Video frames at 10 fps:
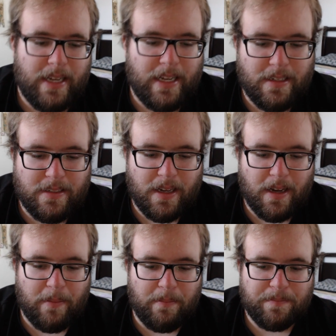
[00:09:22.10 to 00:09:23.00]
And
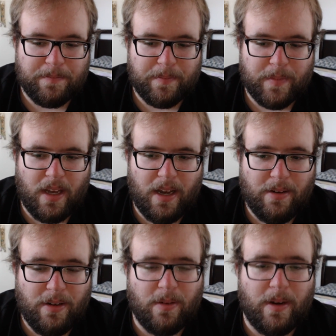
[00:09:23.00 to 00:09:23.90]
I
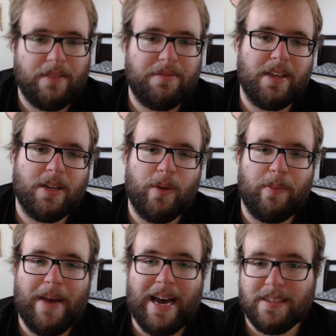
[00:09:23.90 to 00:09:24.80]
don't know. I think
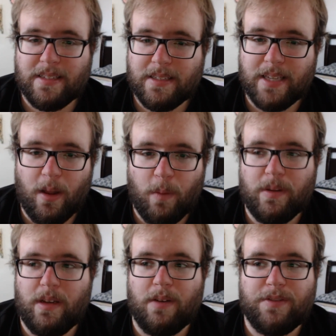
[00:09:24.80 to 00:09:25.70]
with Madison's help,
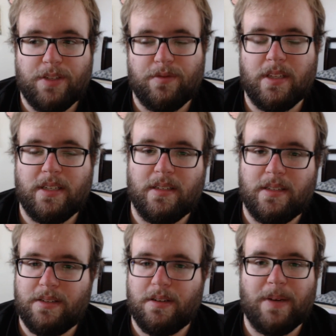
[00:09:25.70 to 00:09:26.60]
you know, if she's really
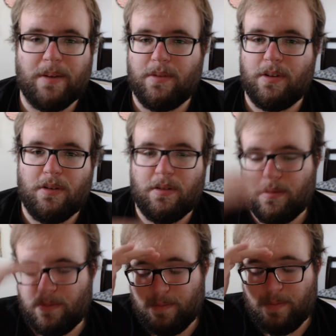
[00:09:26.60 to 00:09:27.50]
sincere about
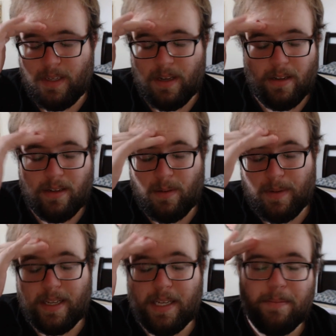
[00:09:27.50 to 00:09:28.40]
her, you know,
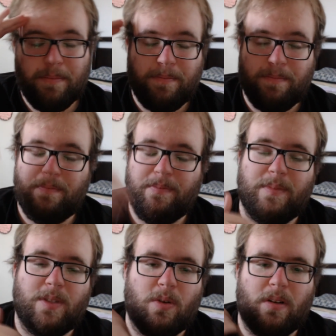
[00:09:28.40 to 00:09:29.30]
about him
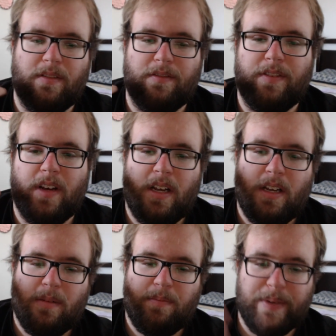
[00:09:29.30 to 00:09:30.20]
sort of
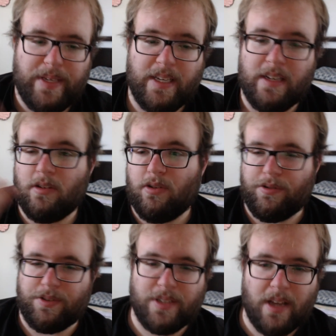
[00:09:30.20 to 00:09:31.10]
being
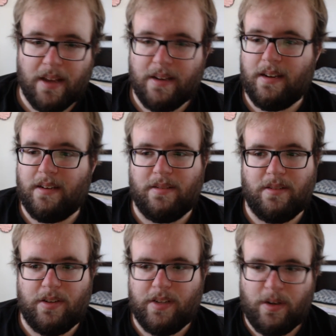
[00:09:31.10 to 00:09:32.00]
her son,
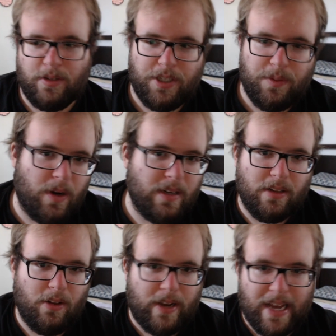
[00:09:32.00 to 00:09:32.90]
and, you know, she wanting
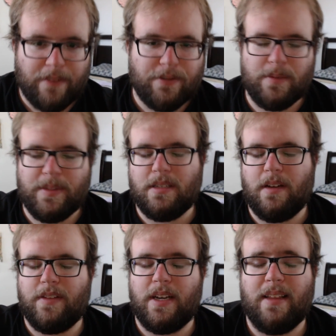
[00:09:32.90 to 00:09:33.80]
to look after him and
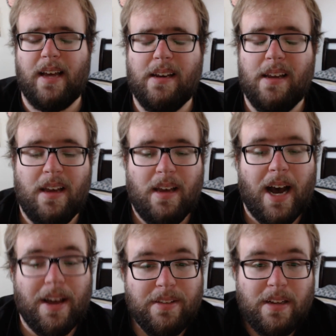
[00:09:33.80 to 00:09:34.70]
stuff like that,
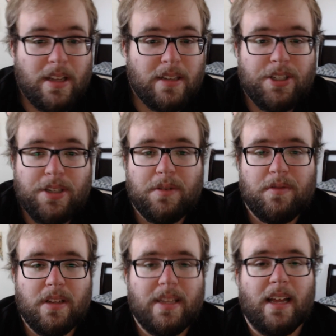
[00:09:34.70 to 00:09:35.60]
I think that she could
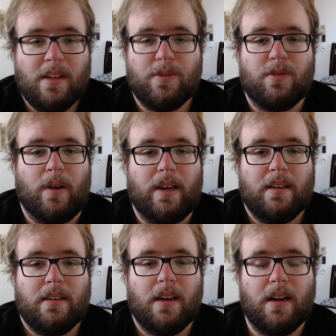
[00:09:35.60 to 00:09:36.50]
really help Troy.
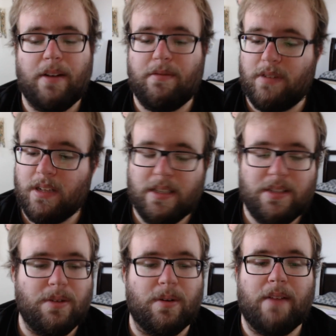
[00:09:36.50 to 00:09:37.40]
And I really
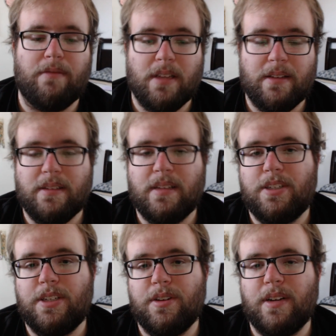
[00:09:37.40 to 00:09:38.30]
do. I really think that
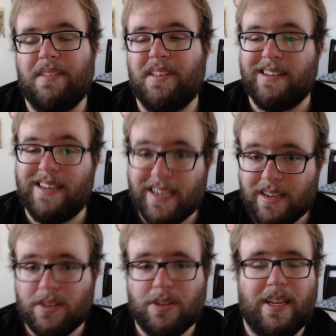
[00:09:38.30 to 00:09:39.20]
she could. I think
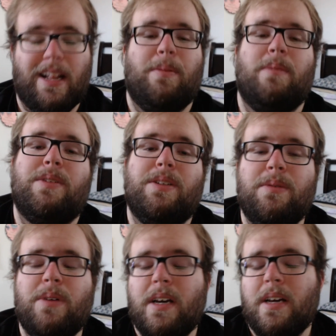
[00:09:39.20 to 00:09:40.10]
Nick could help him
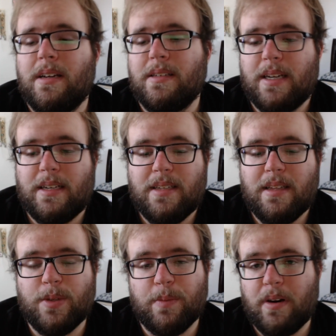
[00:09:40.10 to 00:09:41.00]
too. Because like I said,
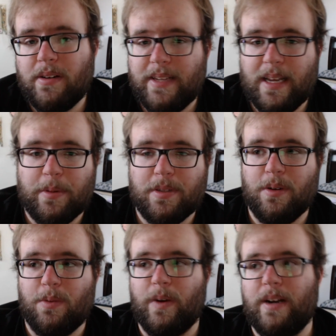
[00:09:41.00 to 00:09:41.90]
there was a part in the
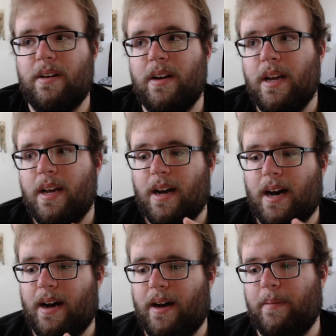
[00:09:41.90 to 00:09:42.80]
episode where
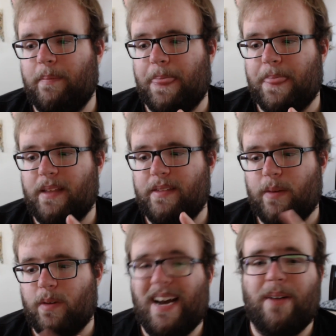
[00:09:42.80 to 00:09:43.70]
they
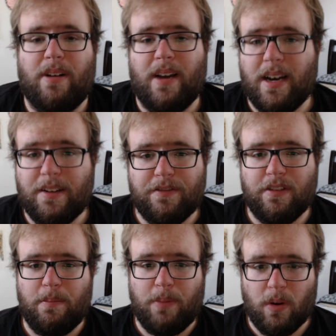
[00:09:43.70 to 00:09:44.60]
were out on a hunt
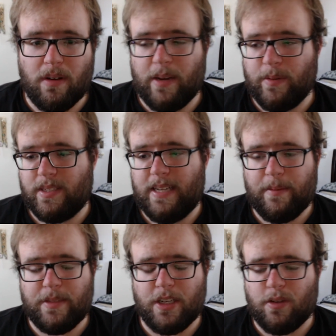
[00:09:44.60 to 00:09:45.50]
for a boar that was
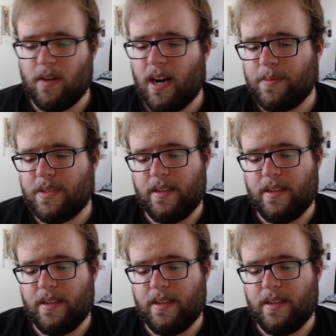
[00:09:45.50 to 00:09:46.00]
damaging crops.